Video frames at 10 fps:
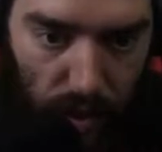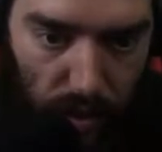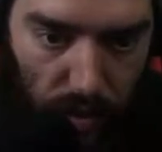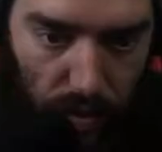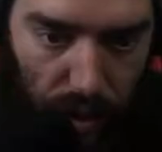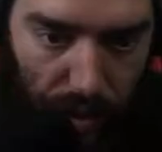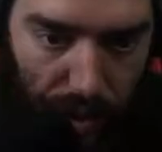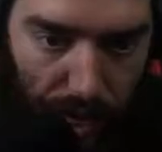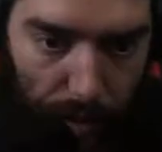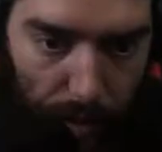Run
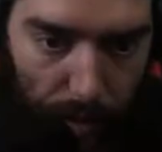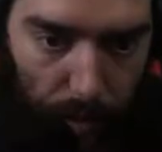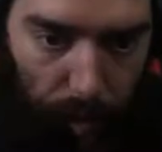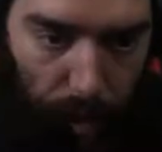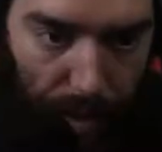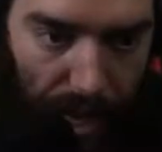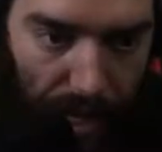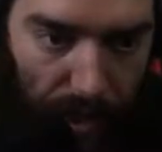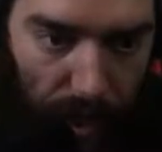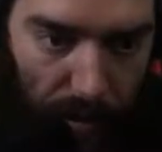
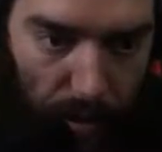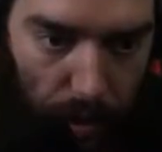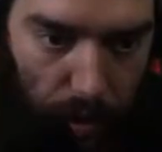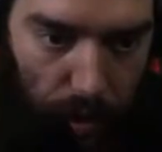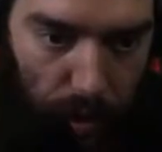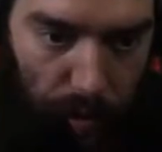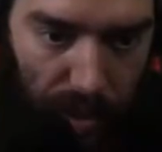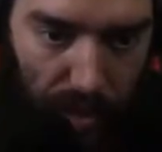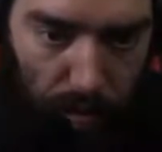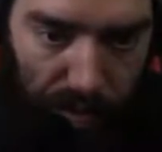back, grab some potions
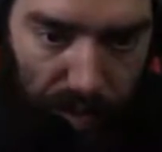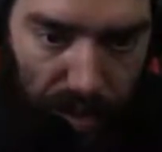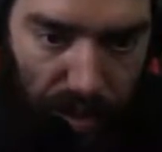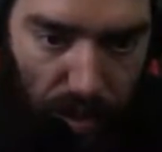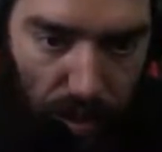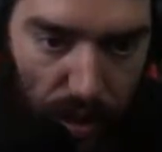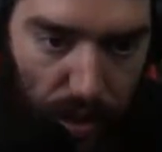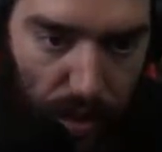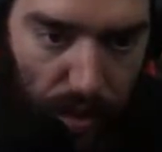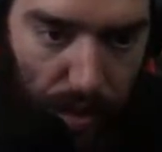because Mephisto is
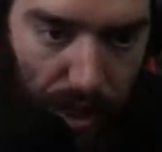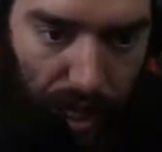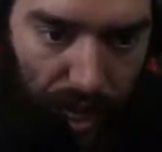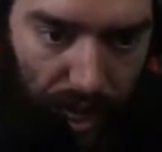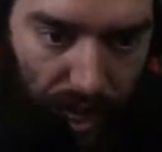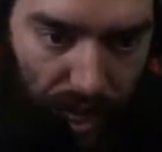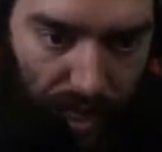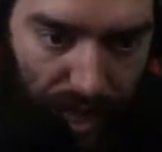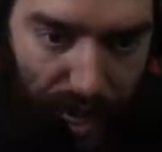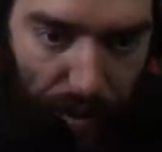going to be a
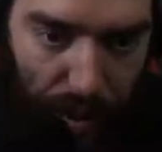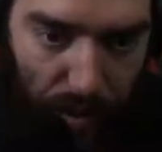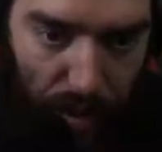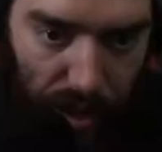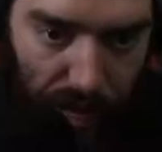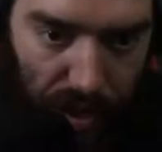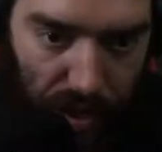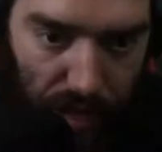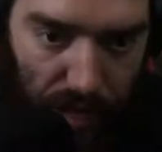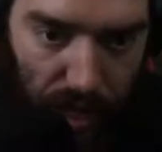tad bit more
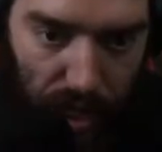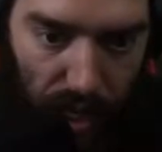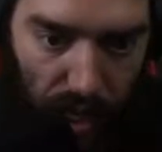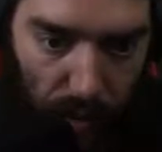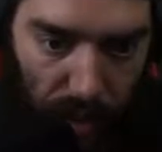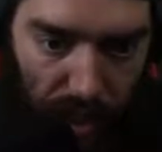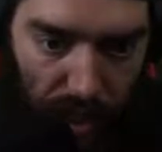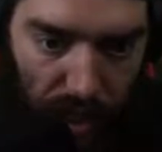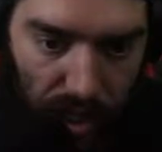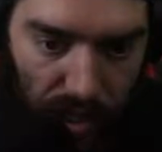difficult, and we're
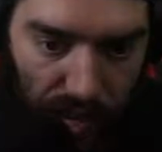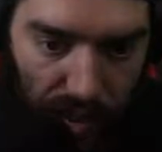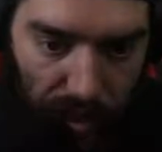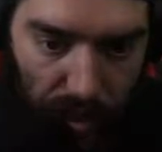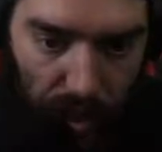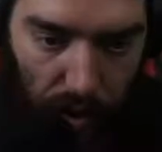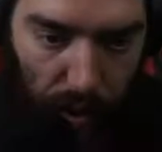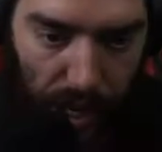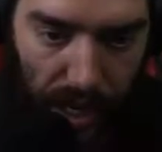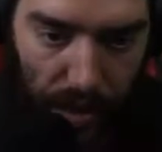going to need to figure out a
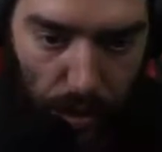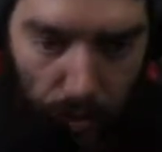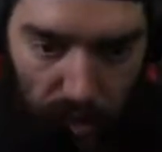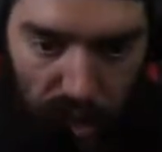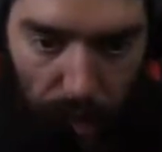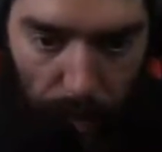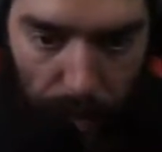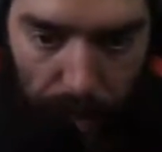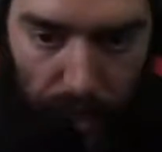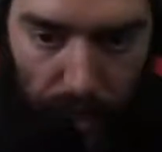way to separate